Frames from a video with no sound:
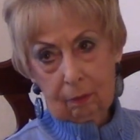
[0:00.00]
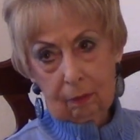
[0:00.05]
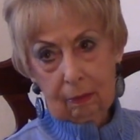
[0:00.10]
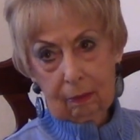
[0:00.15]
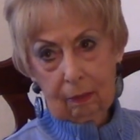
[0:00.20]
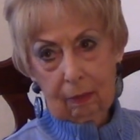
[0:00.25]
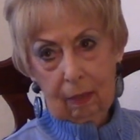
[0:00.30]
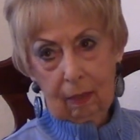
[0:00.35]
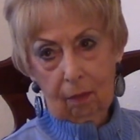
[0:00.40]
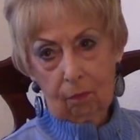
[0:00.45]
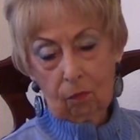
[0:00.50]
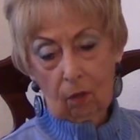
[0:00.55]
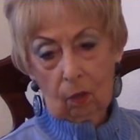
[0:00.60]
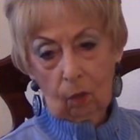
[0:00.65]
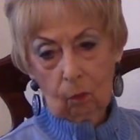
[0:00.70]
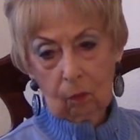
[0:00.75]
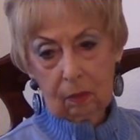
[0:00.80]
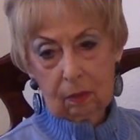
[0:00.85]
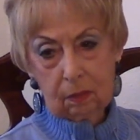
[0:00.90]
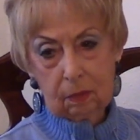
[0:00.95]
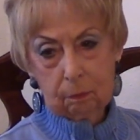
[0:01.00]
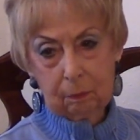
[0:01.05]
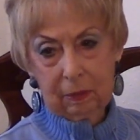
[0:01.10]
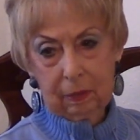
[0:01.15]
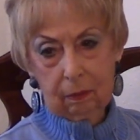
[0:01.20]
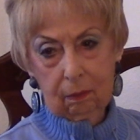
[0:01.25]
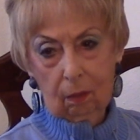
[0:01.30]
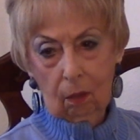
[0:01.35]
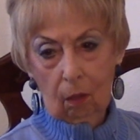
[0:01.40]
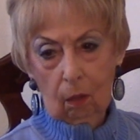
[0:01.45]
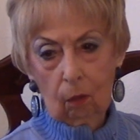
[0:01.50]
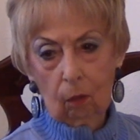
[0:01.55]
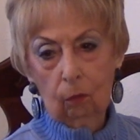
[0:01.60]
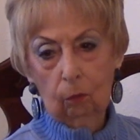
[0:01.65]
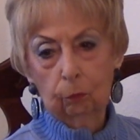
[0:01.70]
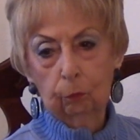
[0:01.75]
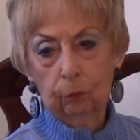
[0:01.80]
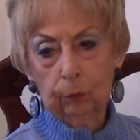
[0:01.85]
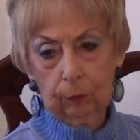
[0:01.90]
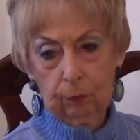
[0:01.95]
and I've always been
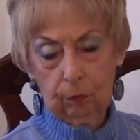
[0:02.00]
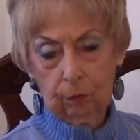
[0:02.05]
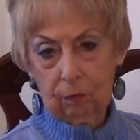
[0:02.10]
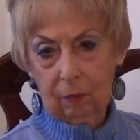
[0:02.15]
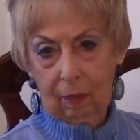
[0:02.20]
called Ruth.